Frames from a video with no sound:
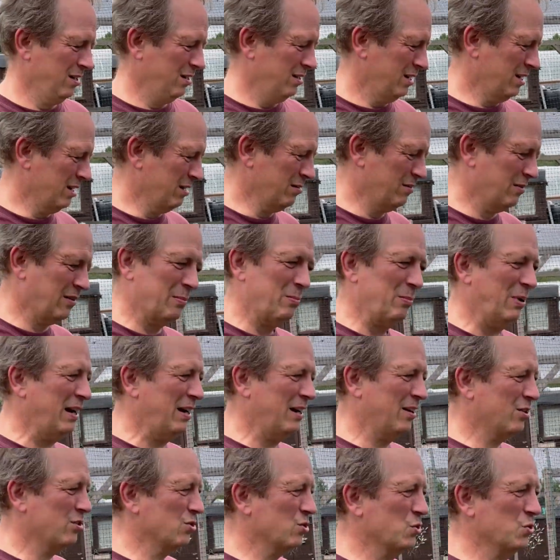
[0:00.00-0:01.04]
Yeah, I had
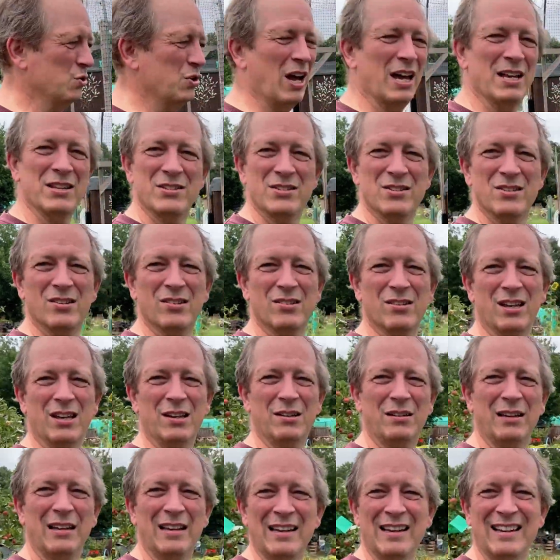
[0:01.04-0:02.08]
plenty of courgettes,
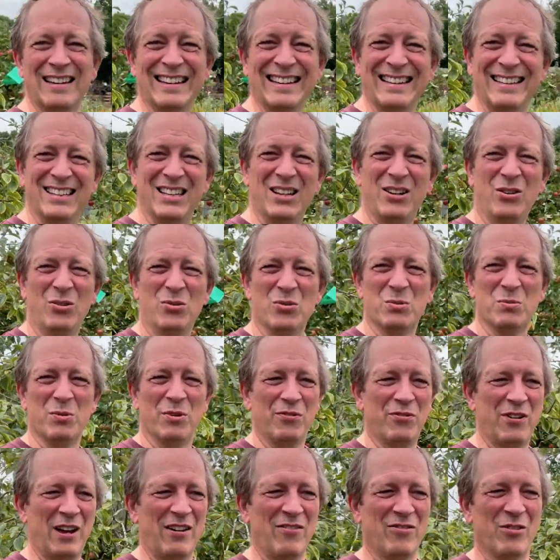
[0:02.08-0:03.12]
although they're not always my
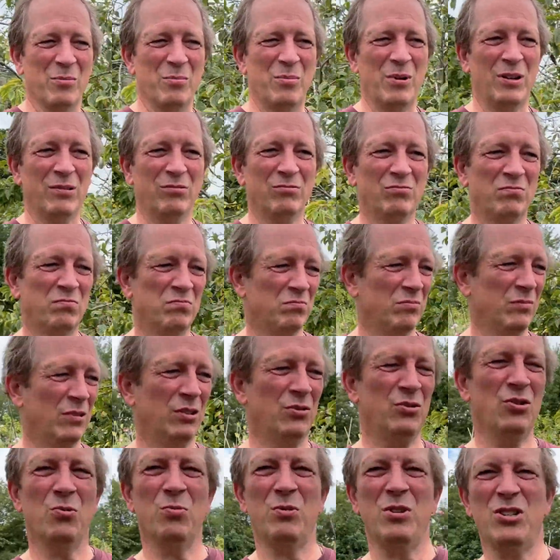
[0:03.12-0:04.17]
favourite, but I
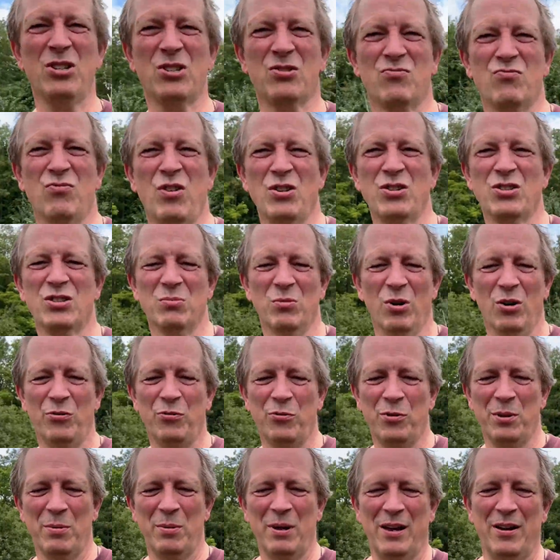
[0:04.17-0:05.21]
normally just roast them off
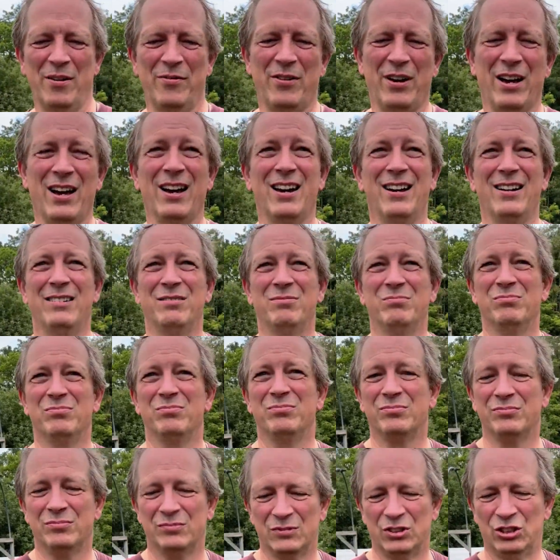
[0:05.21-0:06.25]
with a bit of
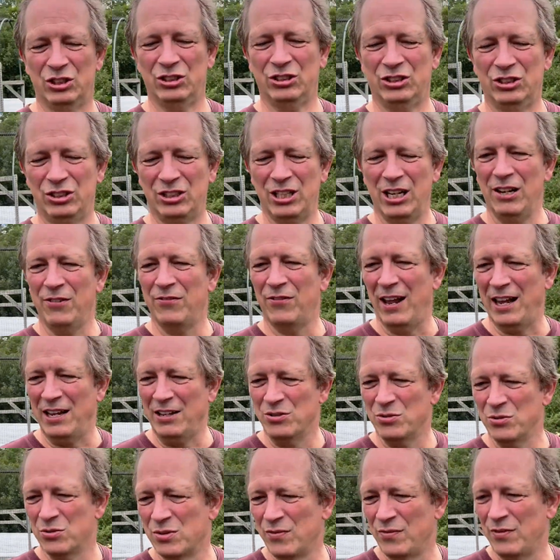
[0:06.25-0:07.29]
chili
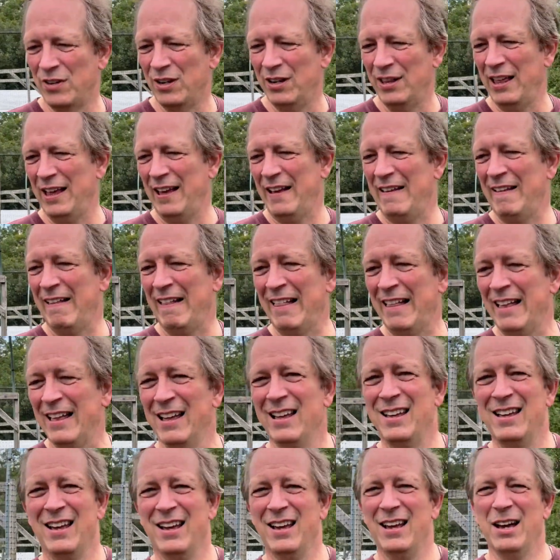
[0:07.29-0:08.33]
flakes or something like that,
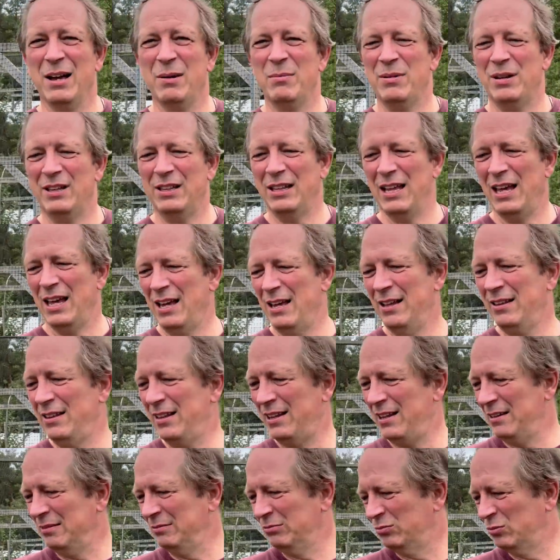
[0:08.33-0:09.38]
and
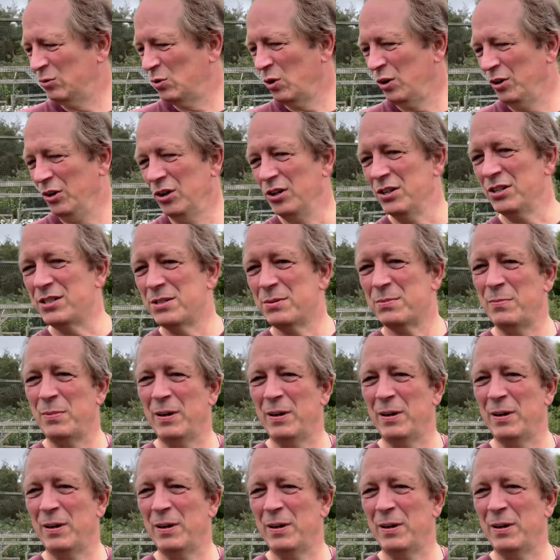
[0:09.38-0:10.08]
they're quite nice.